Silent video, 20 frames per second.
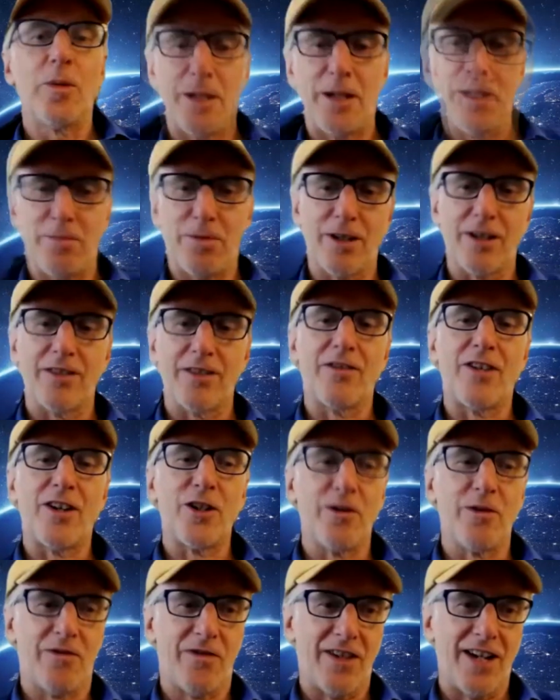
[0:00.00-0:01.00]
be in
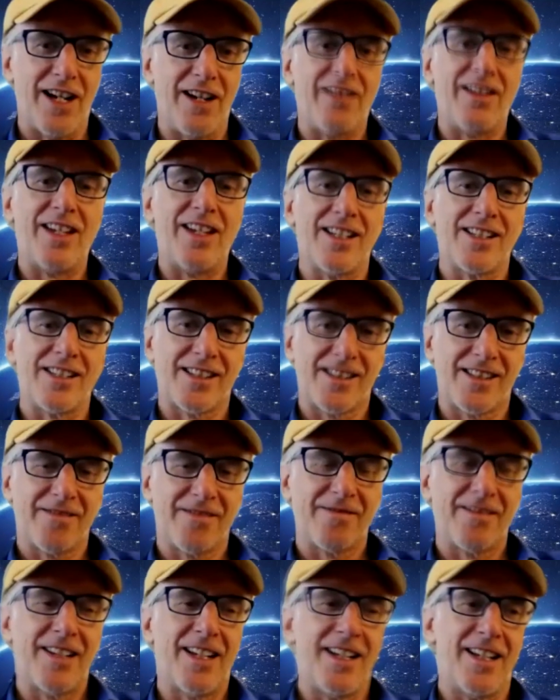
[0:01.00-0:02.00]
volume five yes
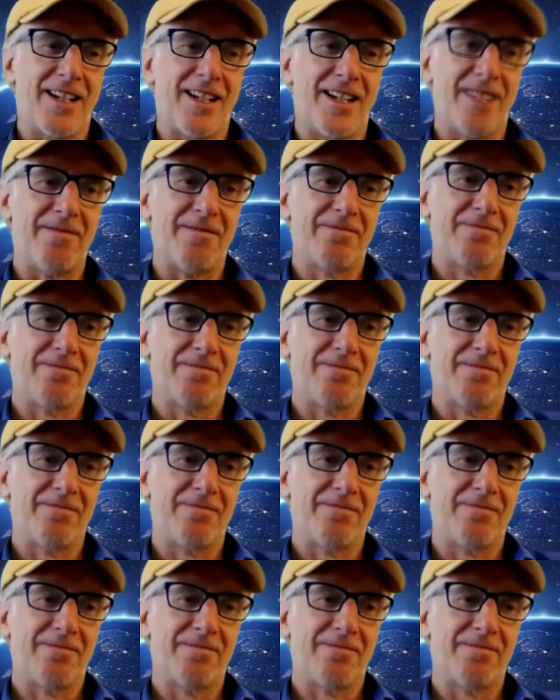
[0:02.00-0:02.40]
yeah yeah so i